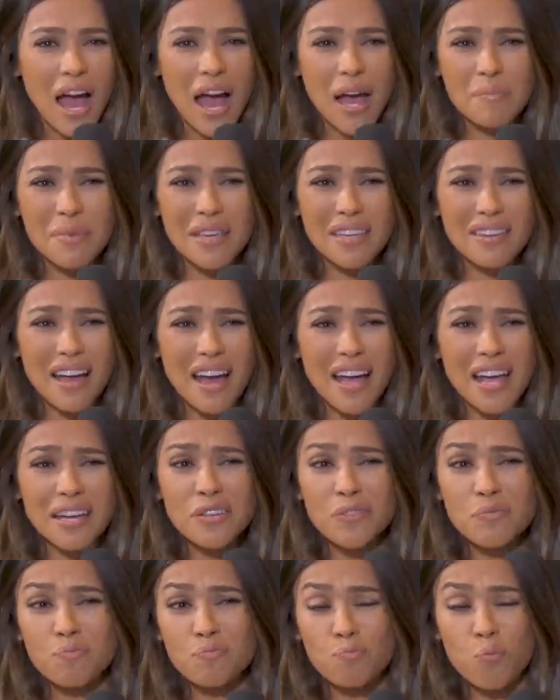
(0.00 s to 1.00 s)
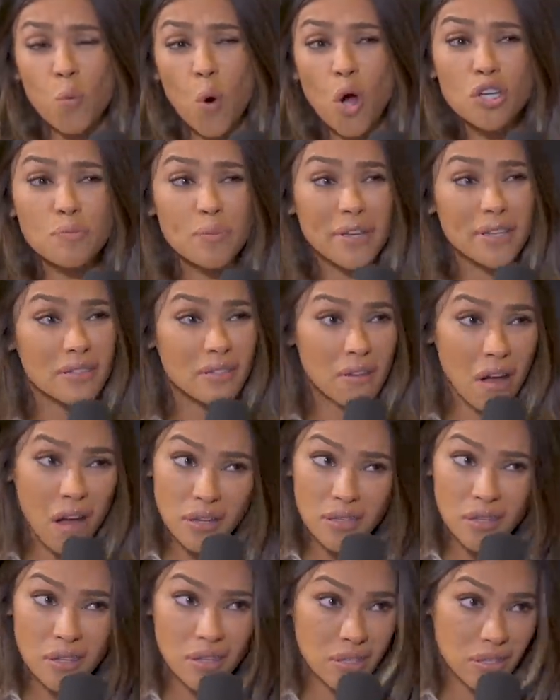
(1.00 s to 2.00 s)
I mean, I had to wash my
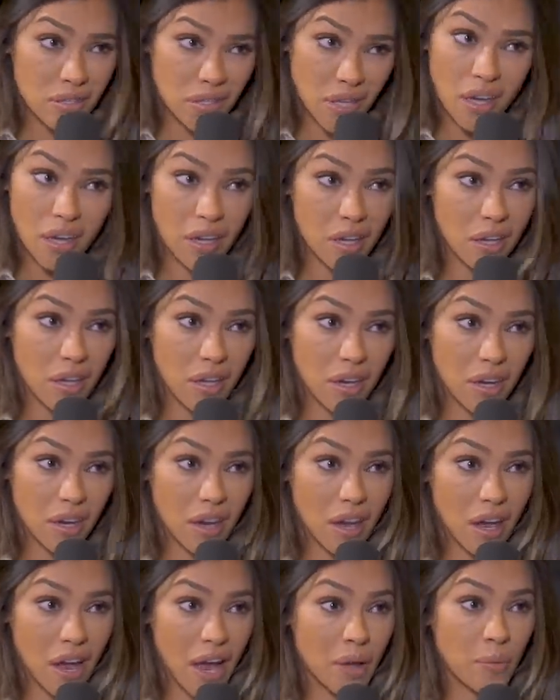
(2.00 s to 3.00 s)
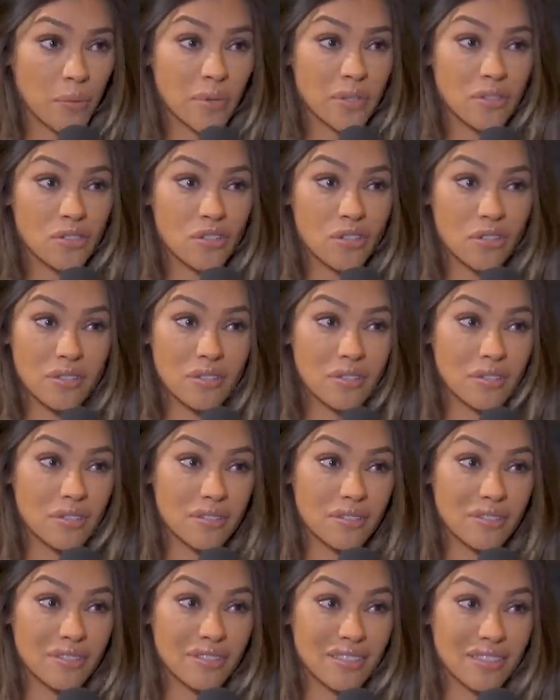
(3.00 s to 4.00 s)
socks in the sink, and I was just
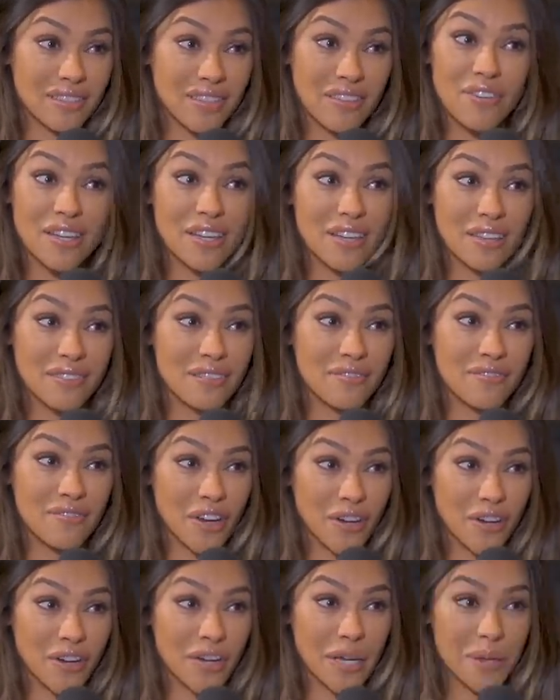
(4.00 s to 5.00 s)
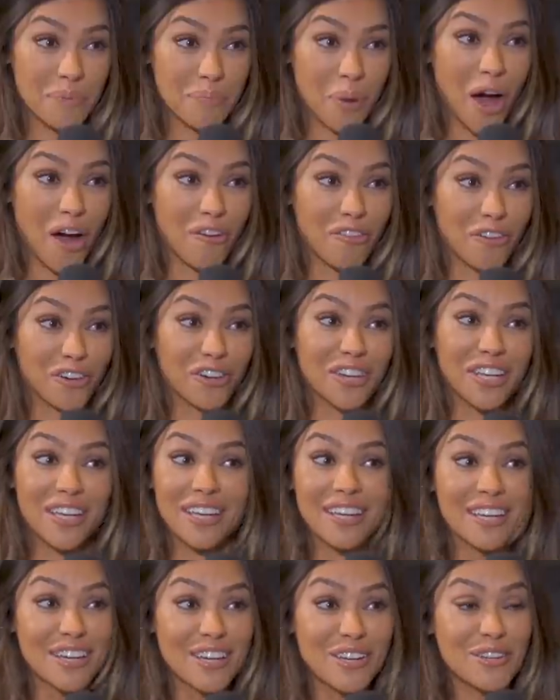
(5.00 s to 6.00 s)
living in a very
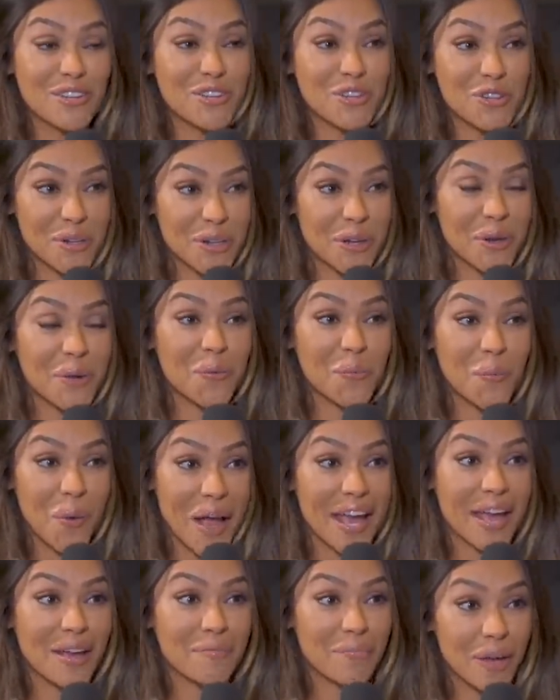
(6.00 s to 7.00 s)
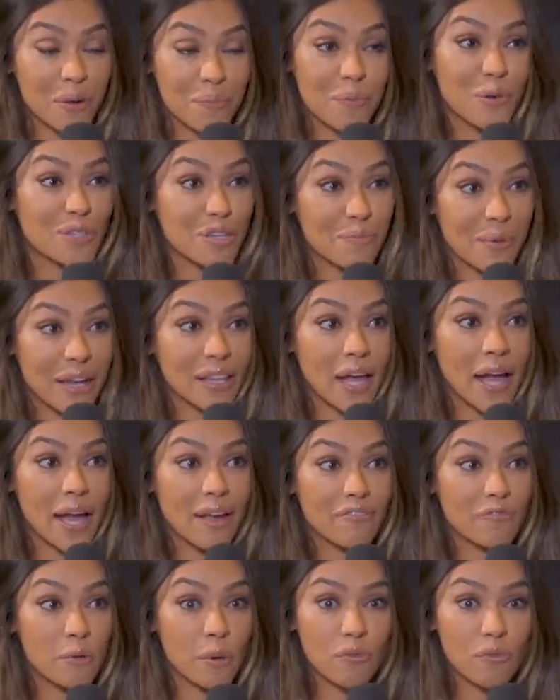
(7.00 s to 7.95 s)
poverty stricken way my, most of my life.